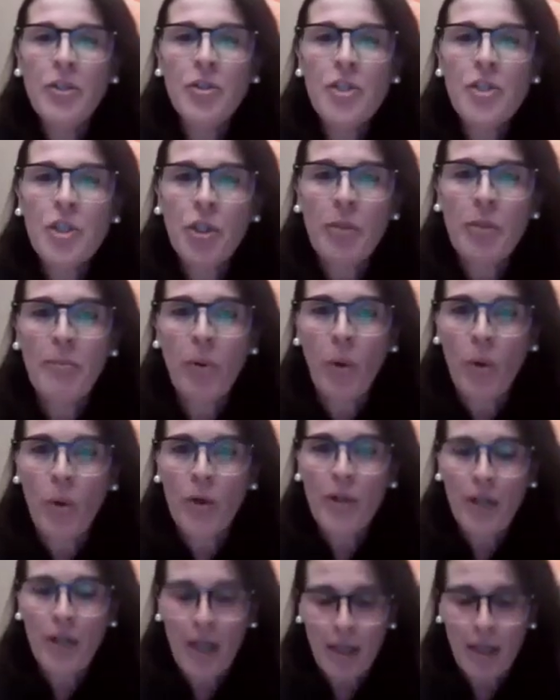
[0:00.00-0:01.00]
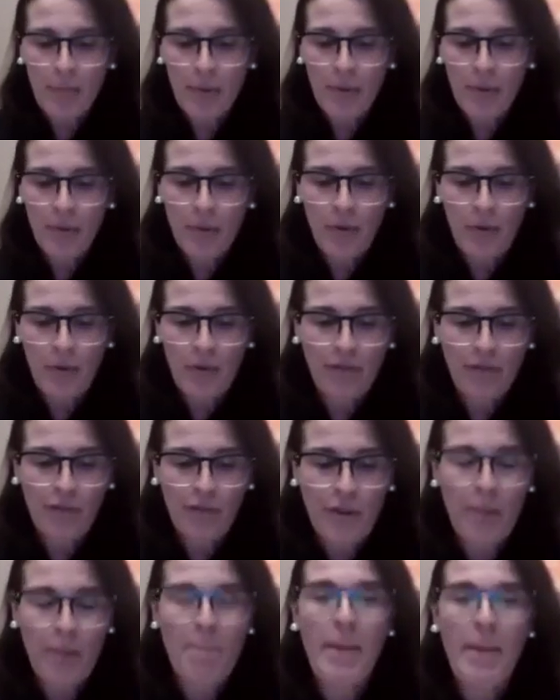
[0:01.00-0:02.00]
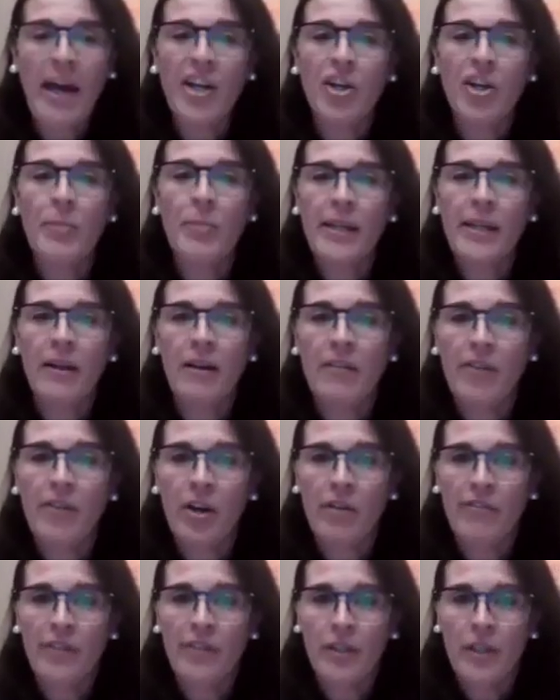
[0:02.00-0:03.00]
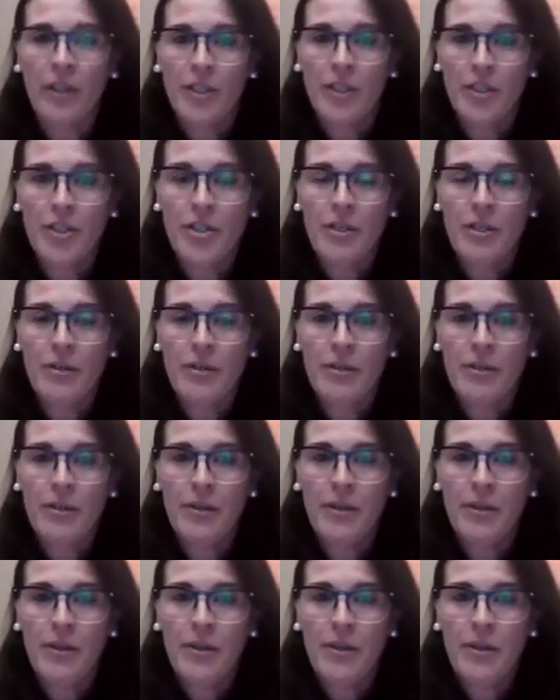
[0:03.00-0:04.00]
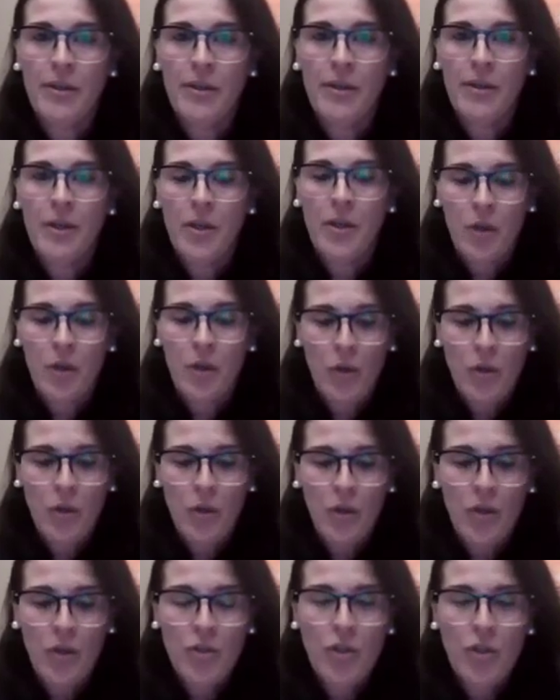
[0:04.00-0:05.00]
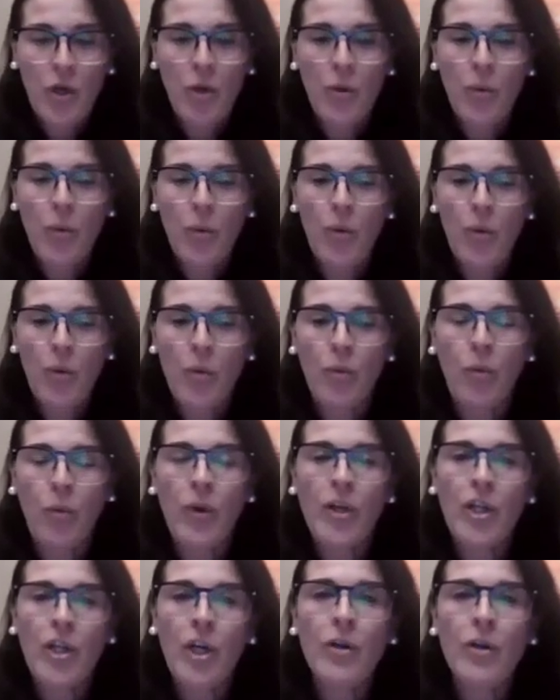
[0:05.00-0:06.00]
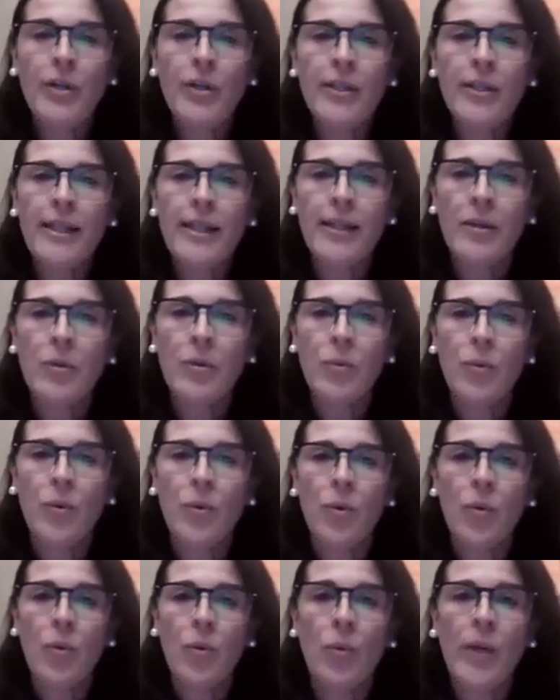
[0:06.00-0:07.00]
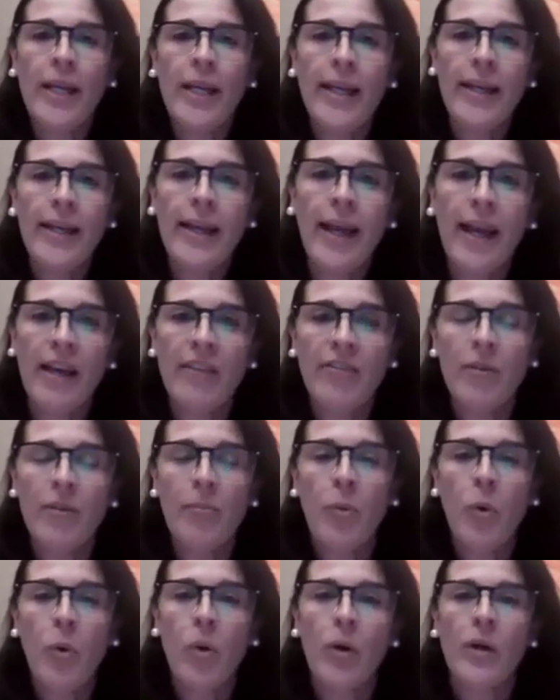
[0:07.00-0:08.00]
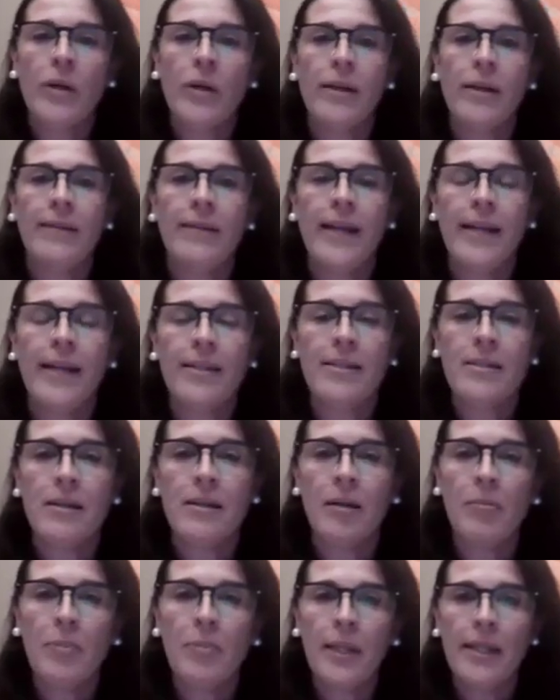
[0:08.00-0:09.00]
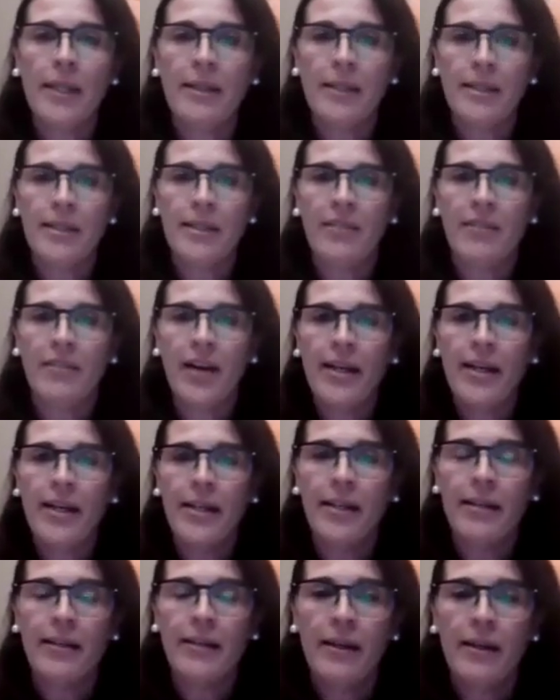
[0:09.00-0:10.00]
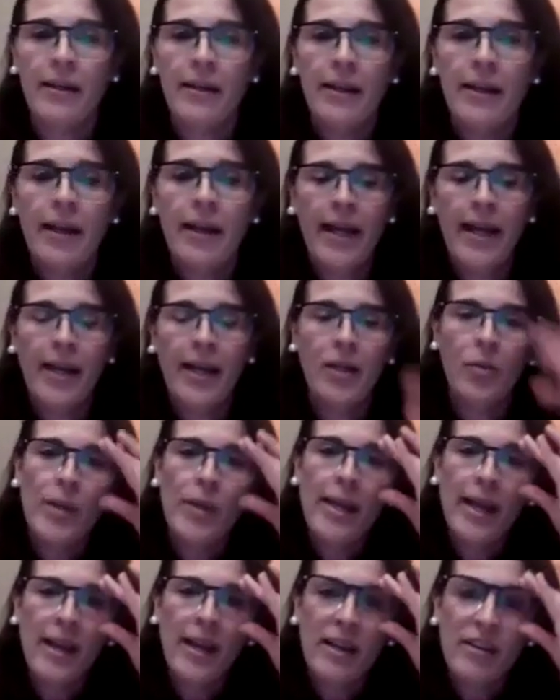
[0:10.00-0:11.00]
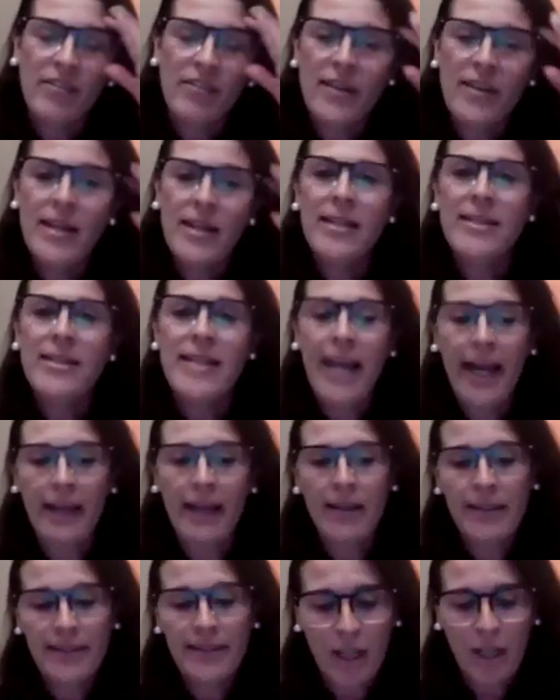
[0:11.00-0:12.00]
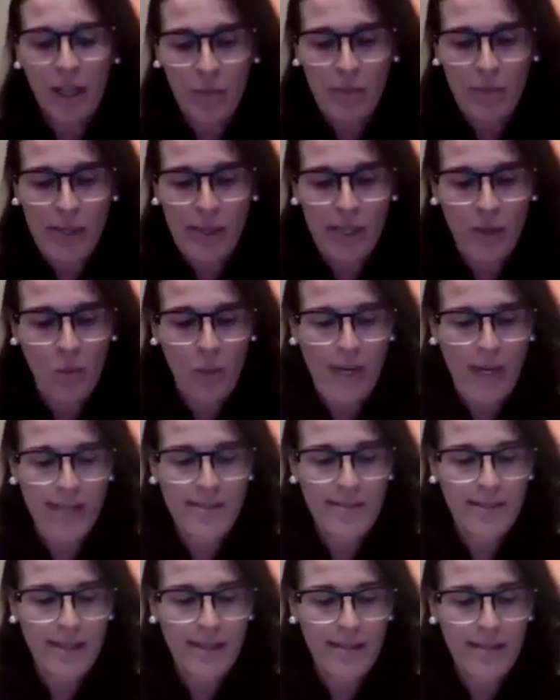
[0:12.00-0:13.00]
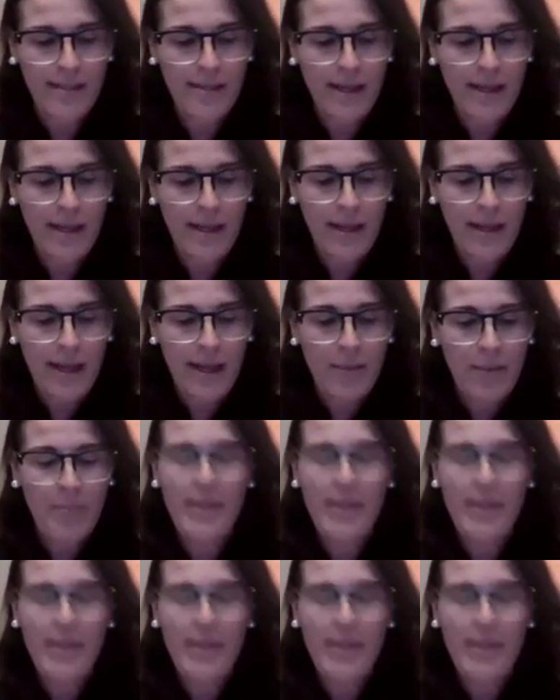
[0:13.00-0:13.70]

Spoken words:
build your board up for the betterment of our village. So currently we have a board that's completely divided, and we have talents that are being wasted